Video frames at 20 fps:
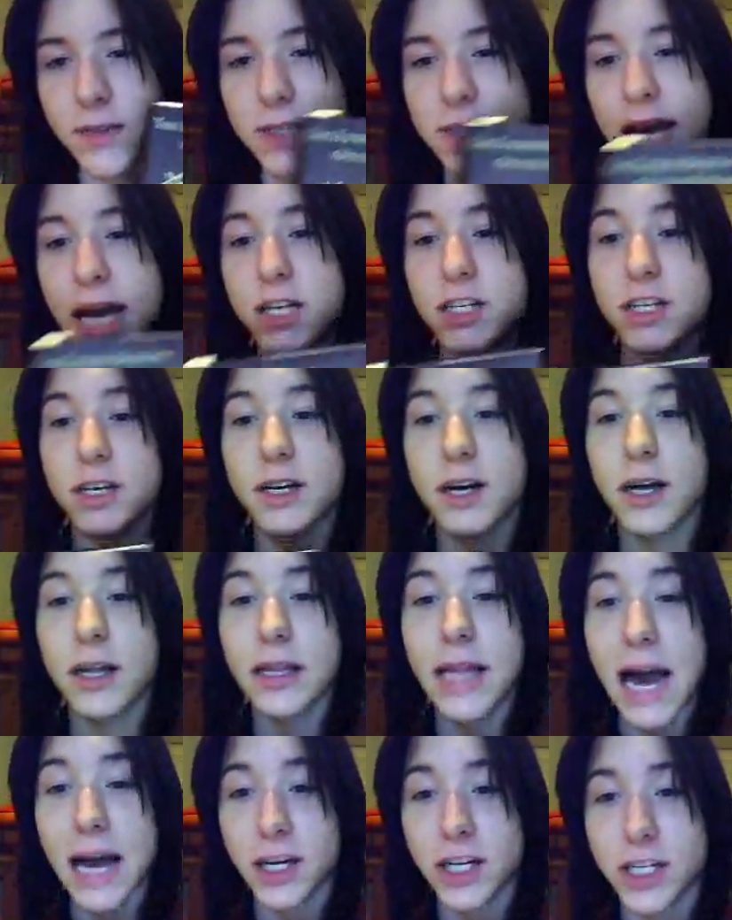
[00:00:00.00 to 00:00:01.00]
Is actually a
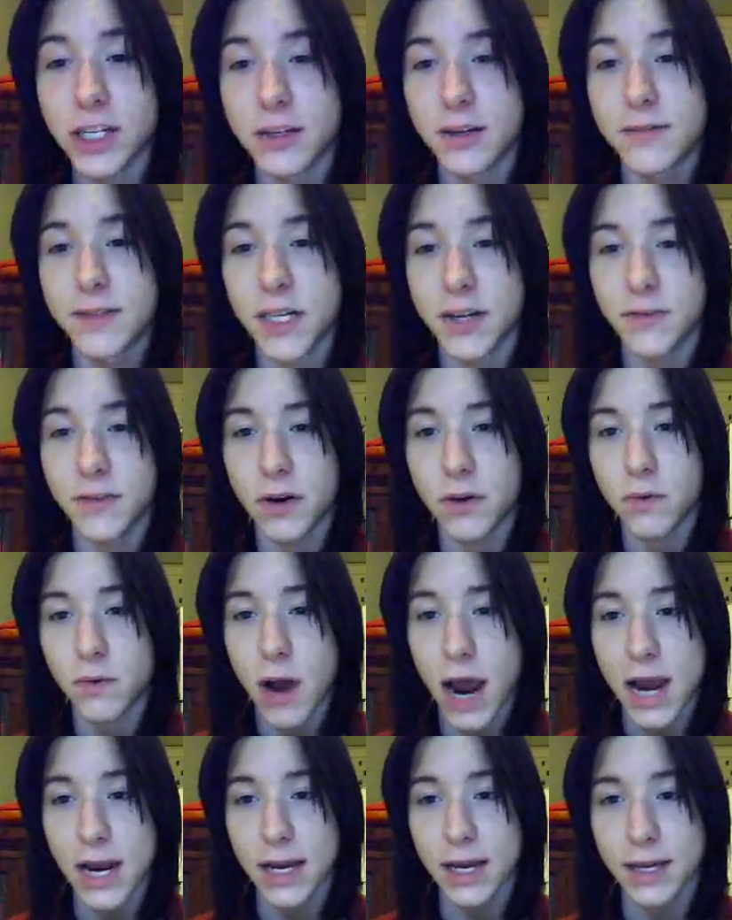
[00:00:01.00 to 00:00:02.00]
collection of different
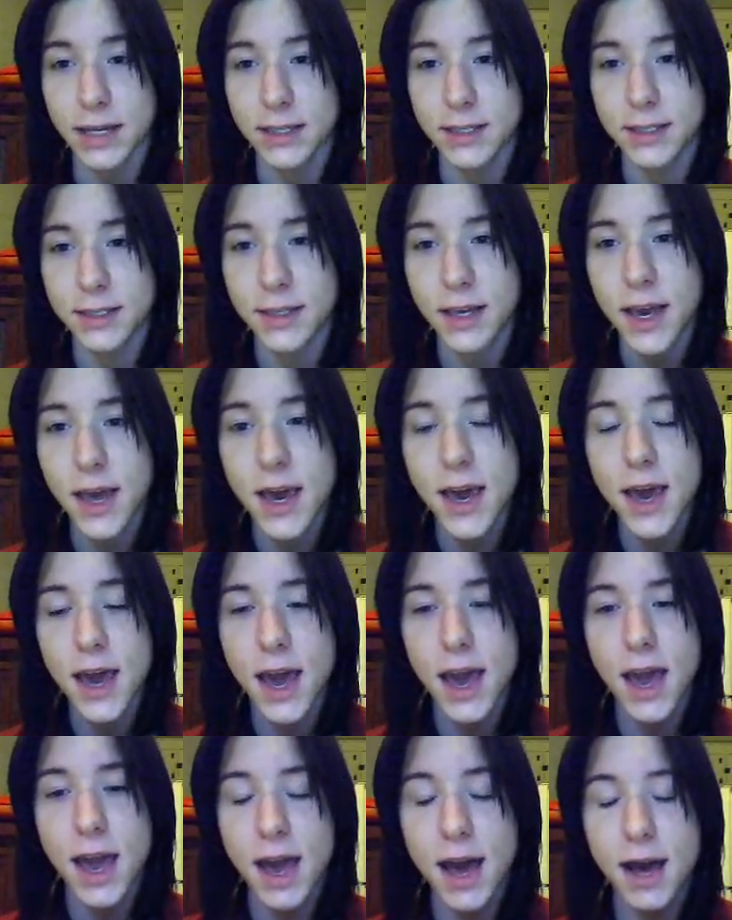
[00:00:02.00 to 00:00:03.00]
writings,
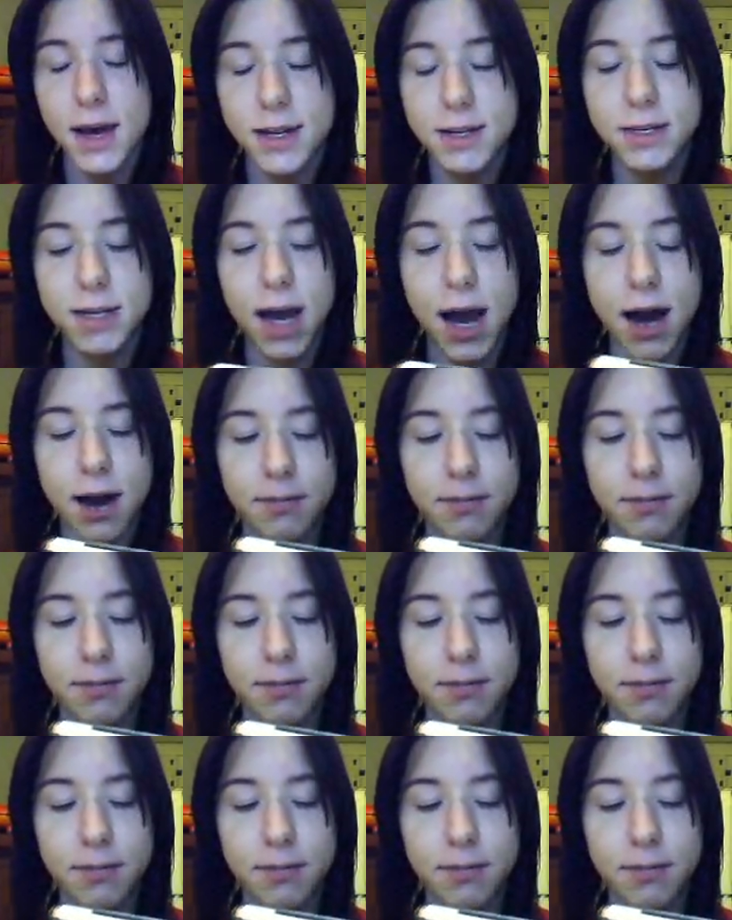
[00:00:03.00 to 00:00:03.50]
and